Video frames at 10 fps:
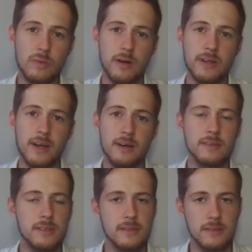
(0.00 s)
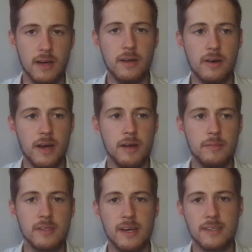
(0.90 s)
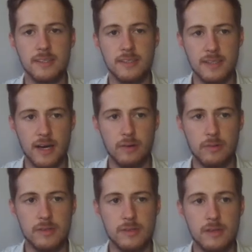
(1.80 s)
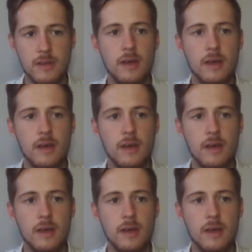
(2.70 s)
while in our diagram it's acting downwards.